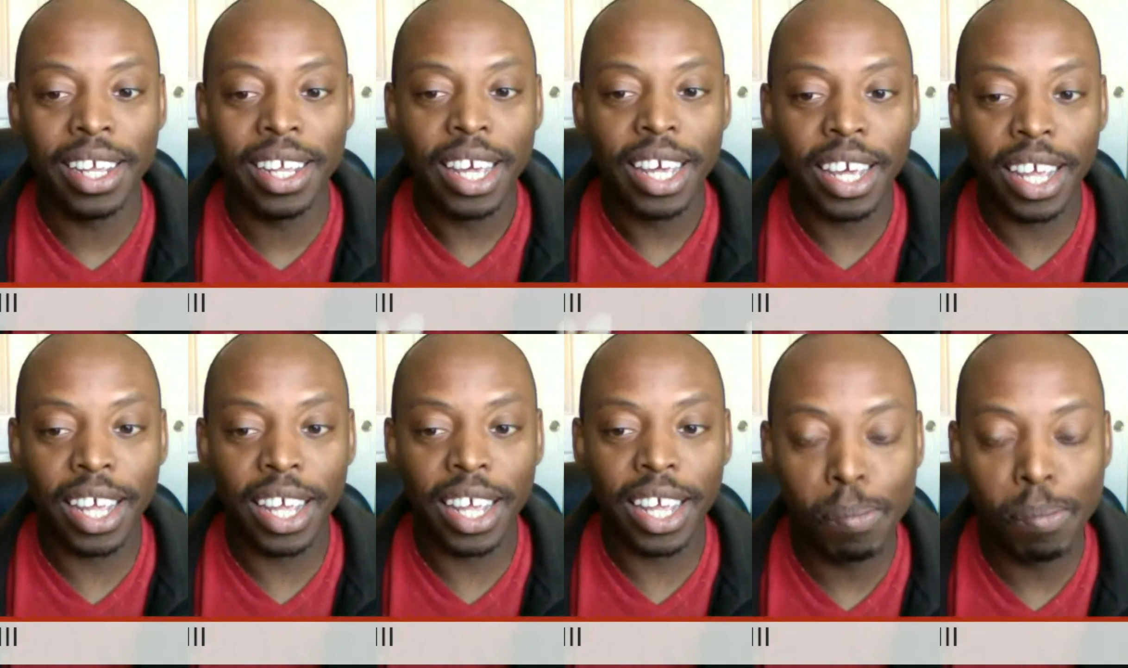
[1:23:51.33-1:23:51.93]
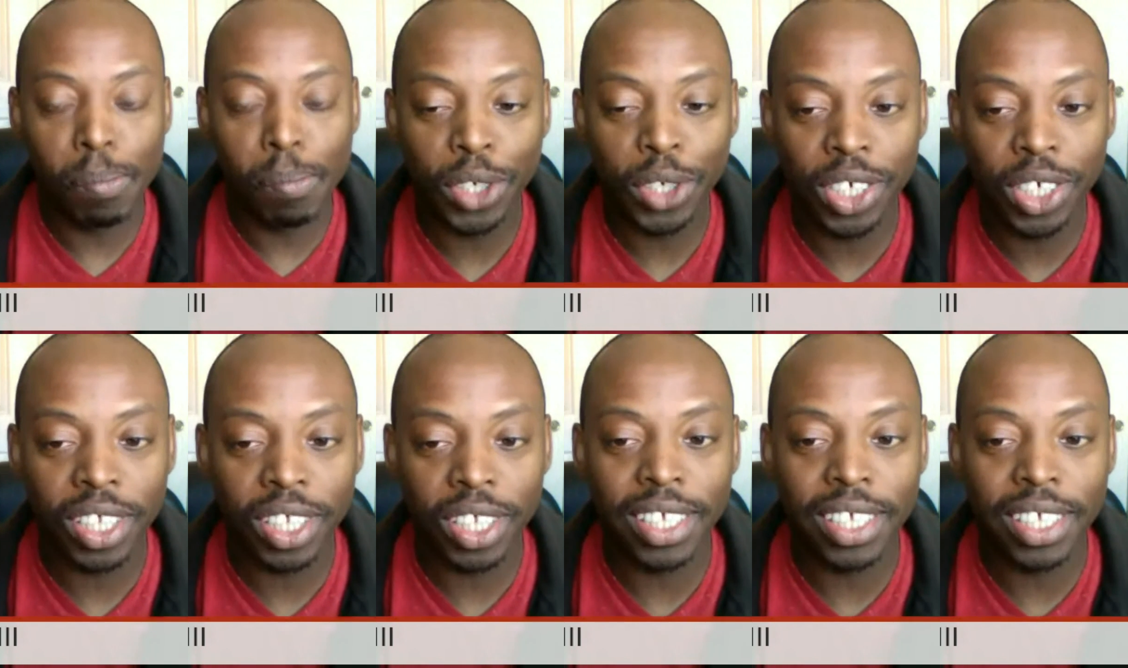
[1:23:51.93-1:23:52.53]
and I'm pushing
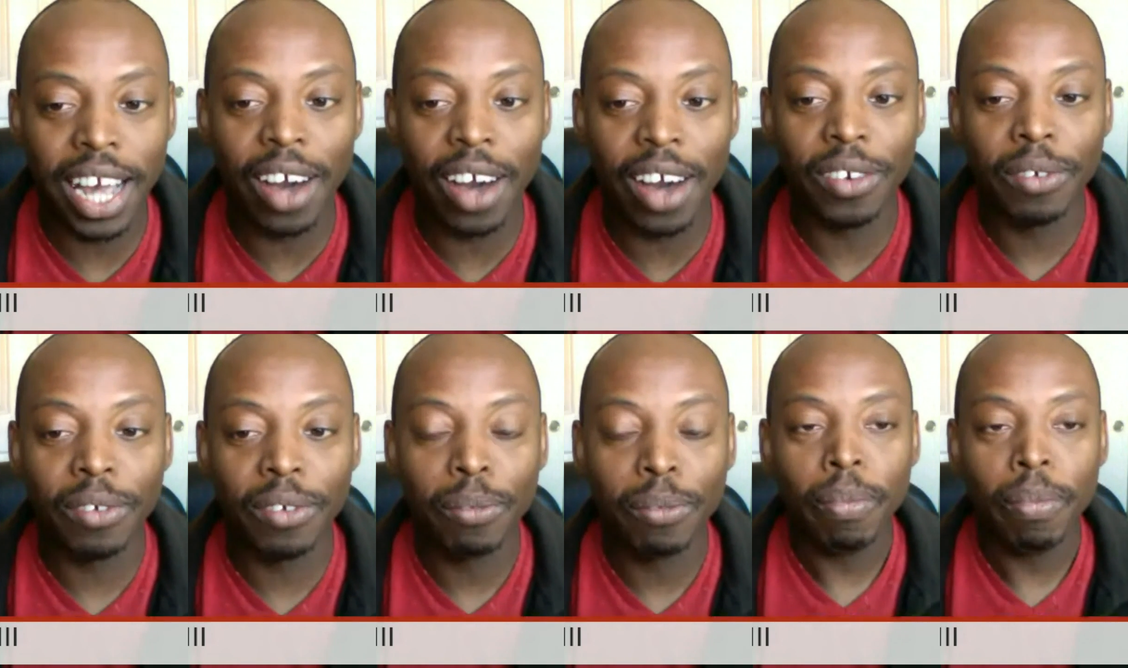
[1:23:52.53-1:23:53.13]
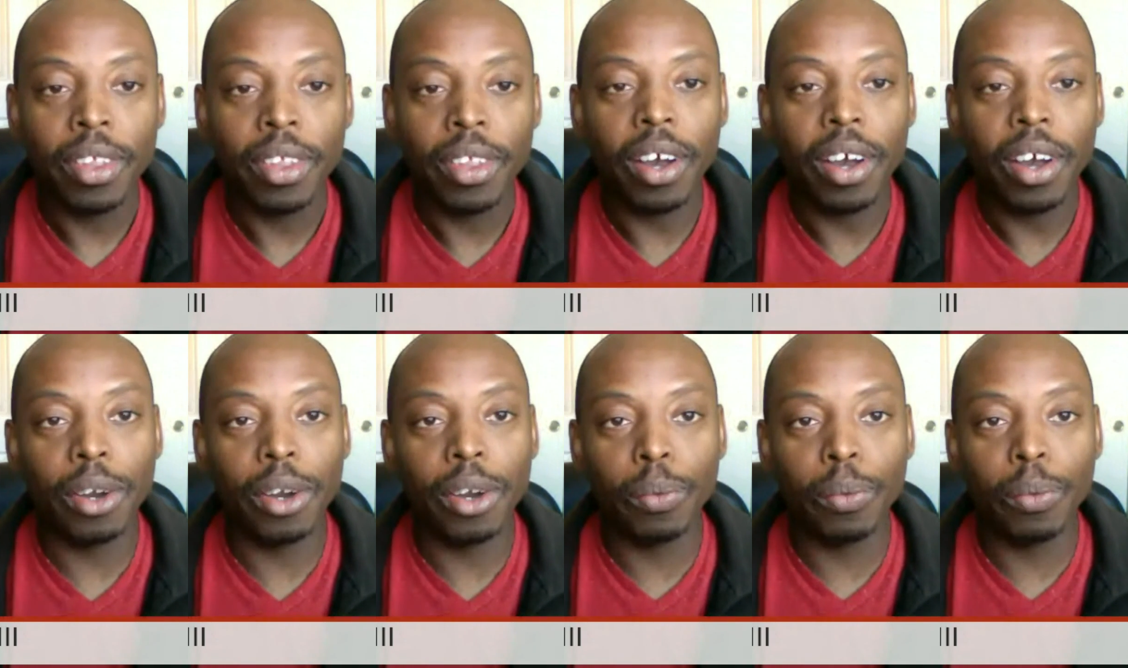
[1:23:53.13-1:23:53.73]
this out on
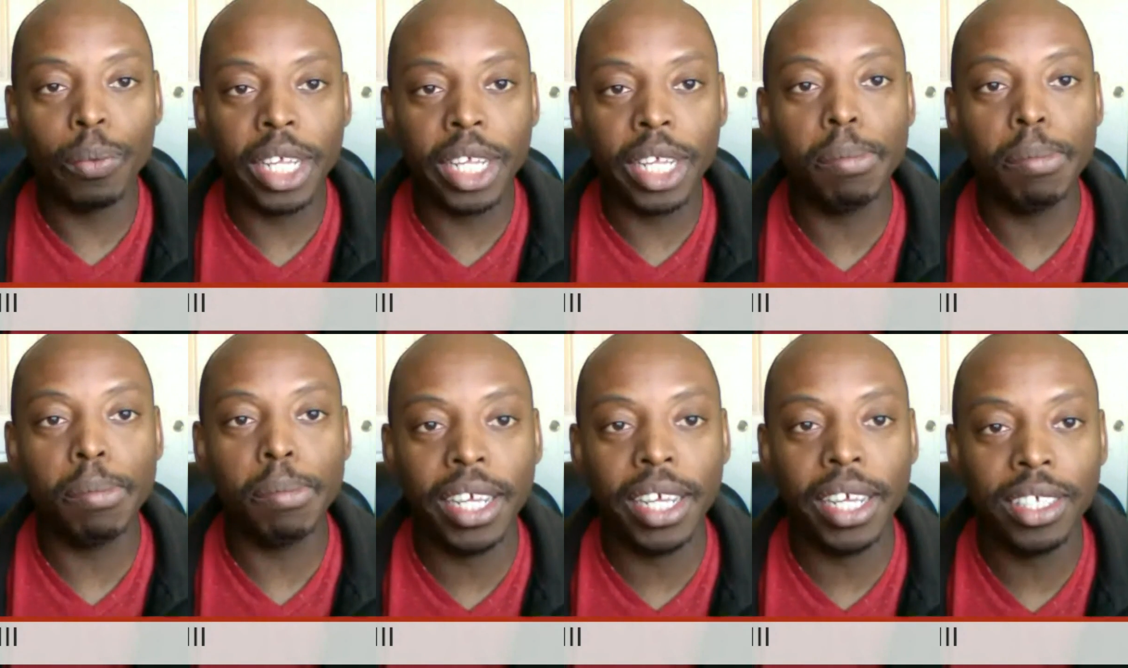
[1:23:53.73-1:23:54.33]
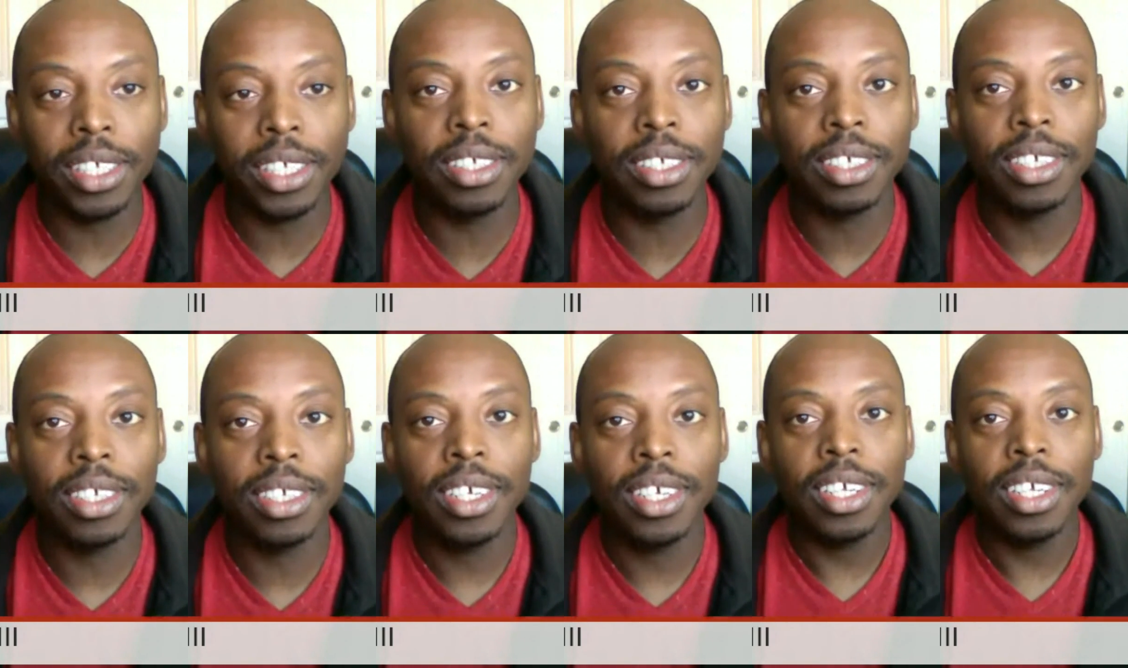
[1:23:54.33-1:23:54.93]
a weekly basis
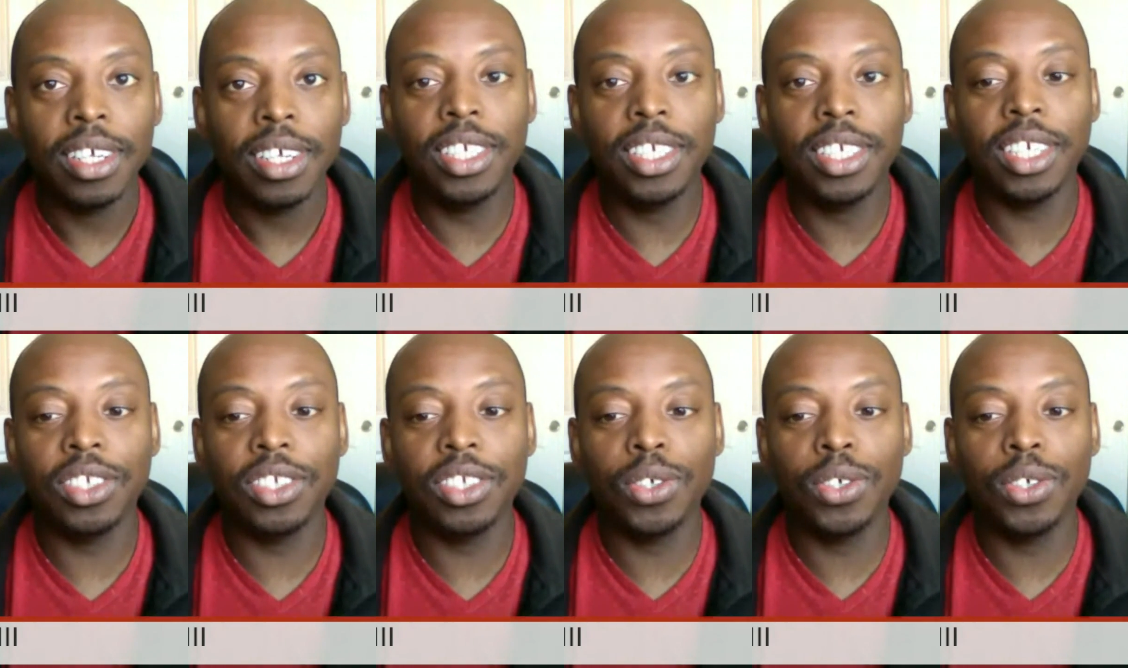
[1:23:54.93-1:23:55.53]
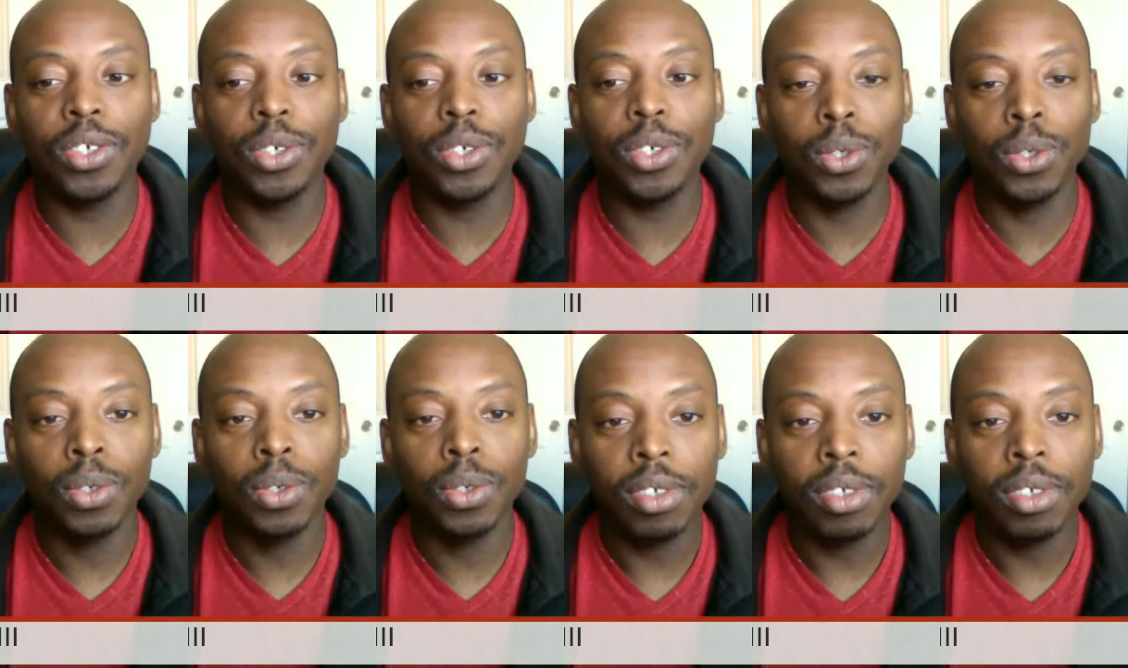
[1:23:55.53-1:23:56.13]
just
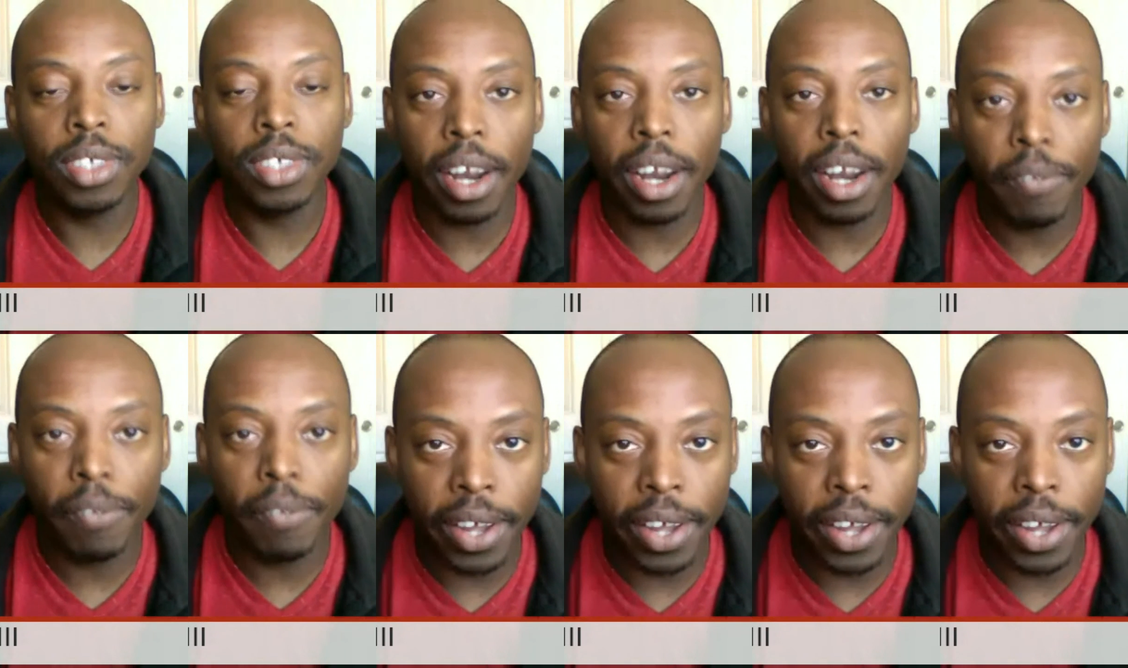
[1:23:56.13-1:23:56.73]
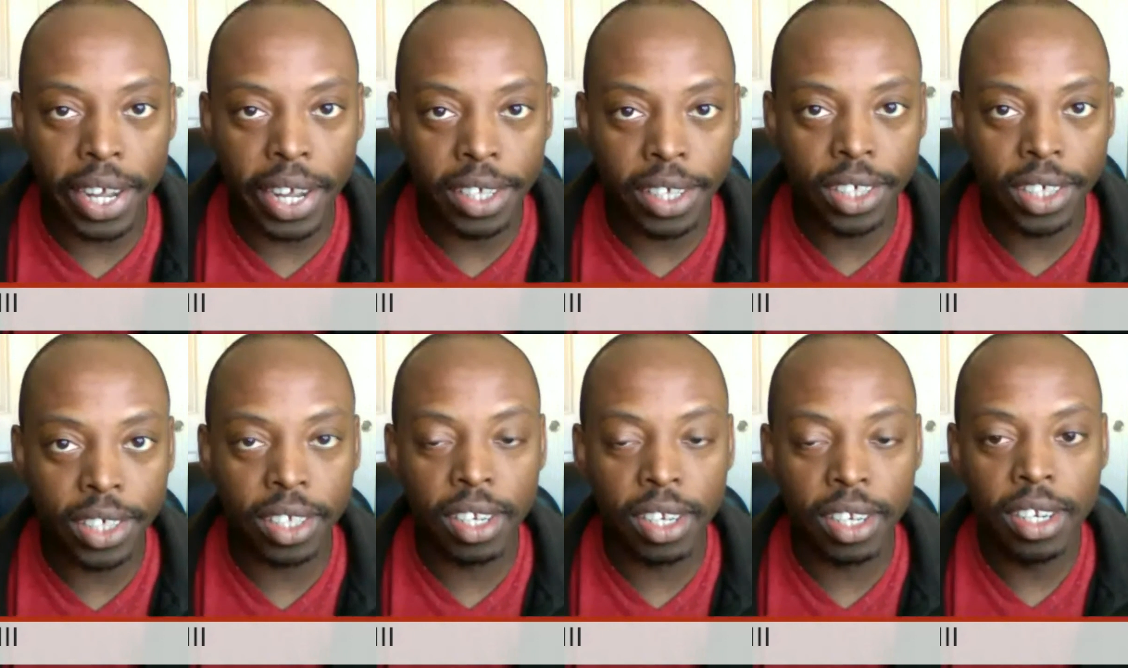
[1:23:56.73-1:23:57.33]
to set a
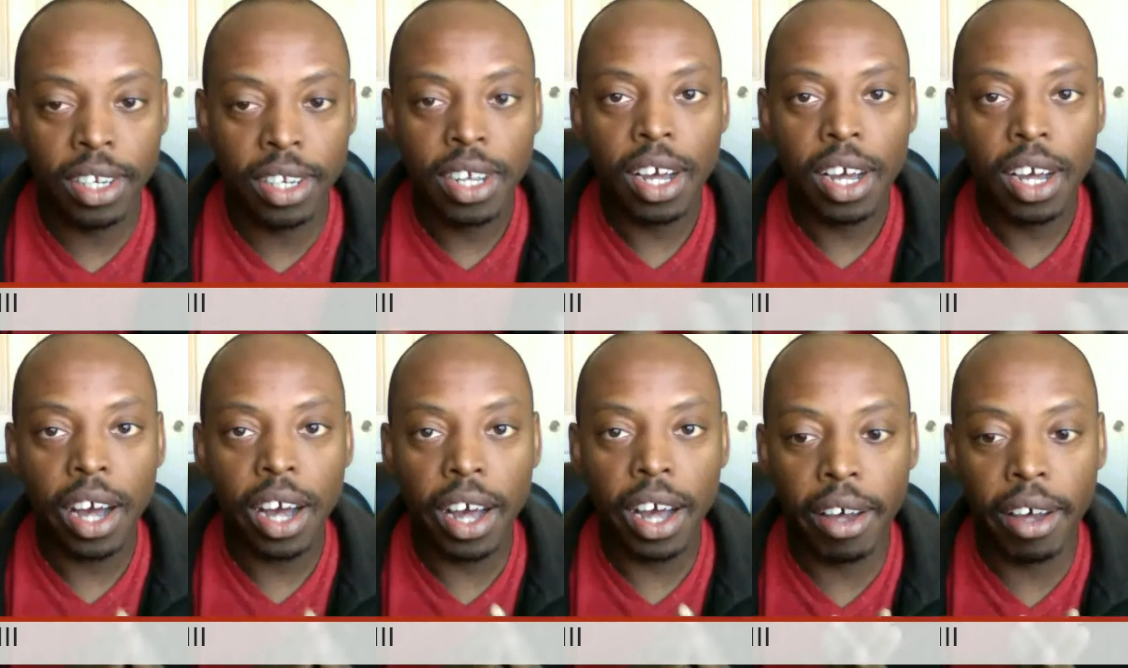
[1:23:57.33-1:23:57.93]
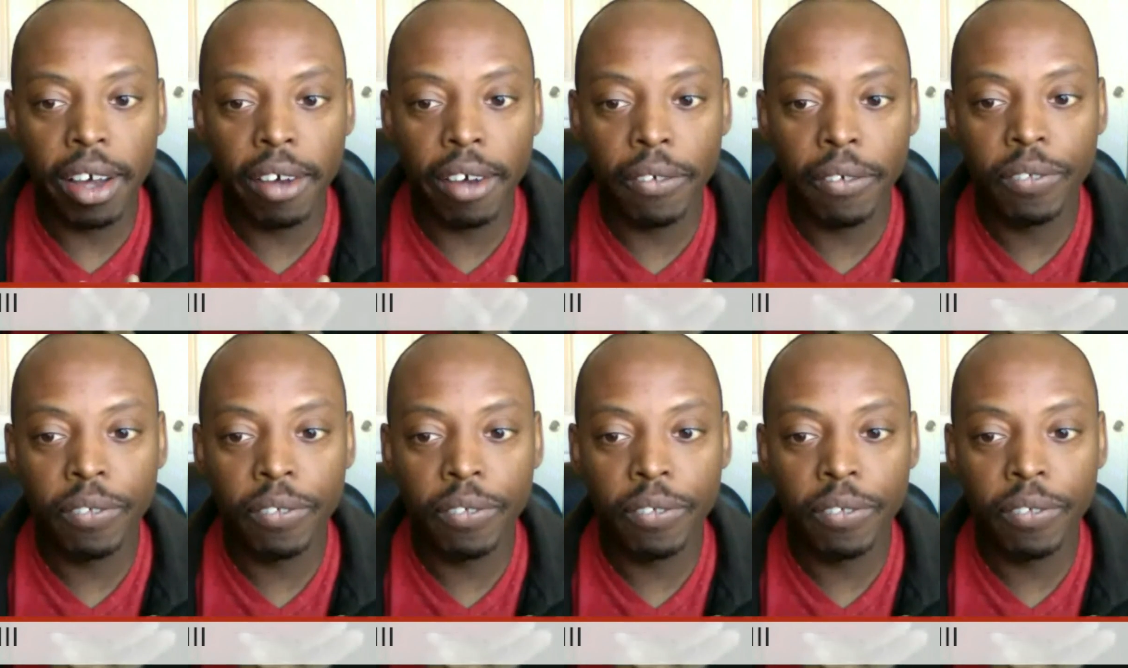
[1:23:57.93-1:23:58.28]
foundation of